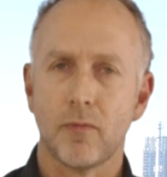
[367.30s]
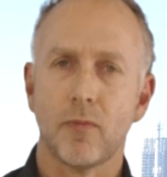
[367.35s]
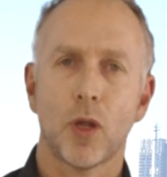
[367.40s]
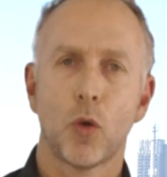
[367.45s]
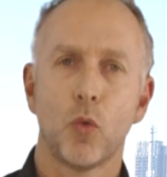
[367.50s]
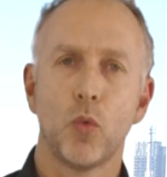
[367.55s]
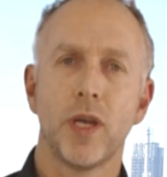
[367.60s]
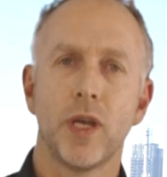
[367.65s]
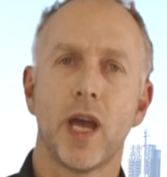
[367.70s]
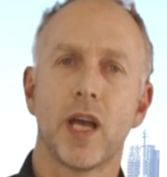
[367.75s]

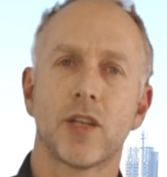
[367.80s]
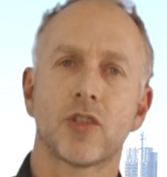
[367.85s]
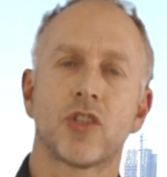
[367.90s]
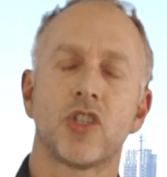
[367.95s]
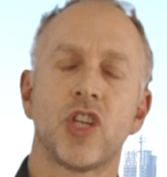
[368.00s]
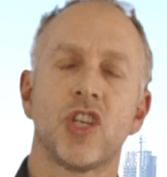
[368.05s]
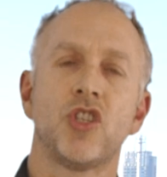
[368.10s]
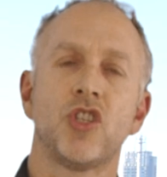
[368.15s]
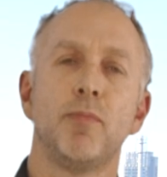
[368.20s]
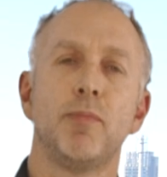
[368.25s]
We ask
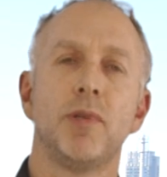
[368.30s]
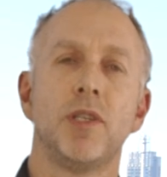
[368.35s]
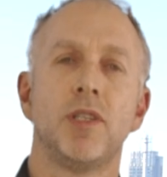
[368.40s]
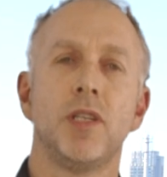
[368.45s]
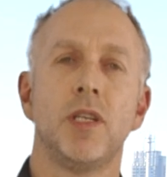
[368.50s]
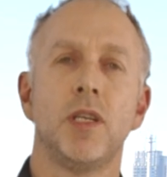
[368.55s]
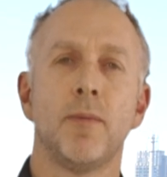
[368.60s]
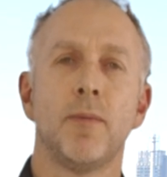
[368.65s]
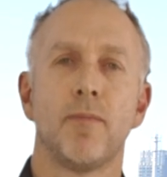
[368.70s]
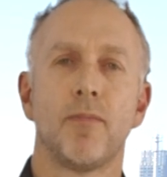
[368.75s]

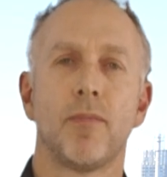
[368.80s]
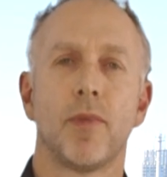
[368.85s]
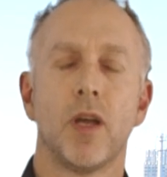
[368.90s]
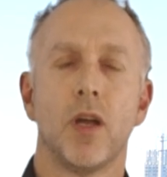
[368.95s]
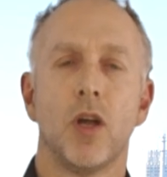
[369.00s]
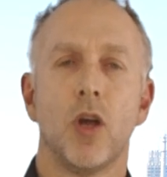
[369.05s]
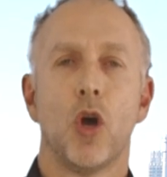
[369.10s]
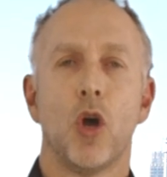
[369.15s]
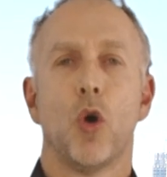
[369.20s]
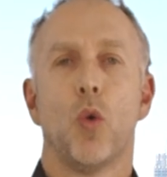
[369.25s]
ChatGPT,
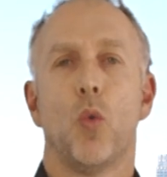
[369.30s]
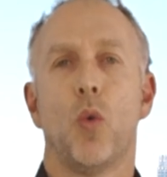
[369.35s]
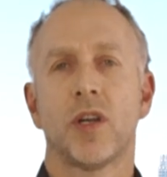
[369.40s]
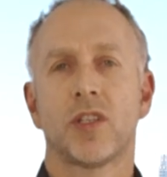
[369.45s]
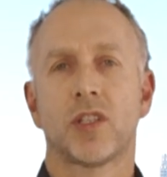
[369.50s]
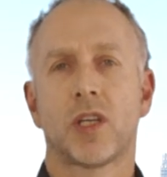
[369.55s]
what